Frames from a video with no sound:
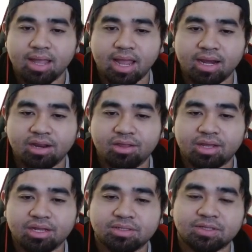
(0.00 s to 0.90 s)
And then you
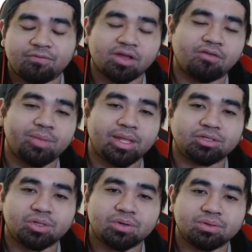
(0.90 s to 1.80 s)
can use the effect of
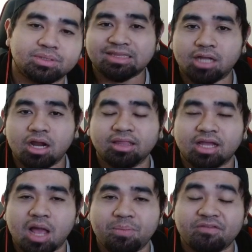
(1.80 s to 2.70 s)
Metaltronus. Target
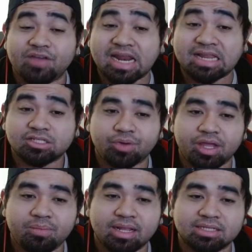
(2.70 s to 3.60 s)
a copy of Candle
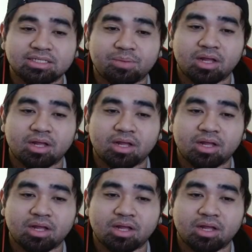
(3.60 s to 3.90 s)
Scream and then summon a